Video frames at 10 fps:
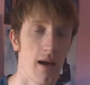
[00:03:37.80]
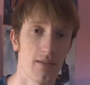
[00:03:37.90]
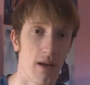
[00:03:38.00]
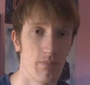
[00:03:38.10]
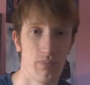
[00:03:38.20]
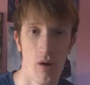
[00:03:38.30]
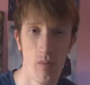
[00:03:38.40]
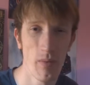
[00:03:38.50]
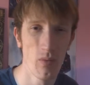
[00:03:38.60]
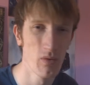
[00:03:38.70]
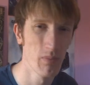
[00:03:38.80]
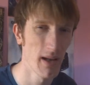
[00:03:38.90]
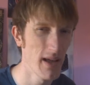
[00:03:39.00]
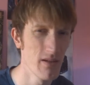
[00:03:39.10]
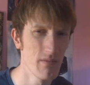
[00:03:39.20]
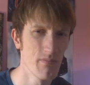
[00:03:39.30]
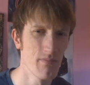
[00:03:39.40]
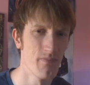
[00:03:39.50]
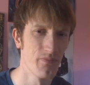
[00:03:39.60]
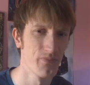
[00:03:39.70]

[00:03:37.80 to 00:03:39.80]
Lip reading: I probably would play them.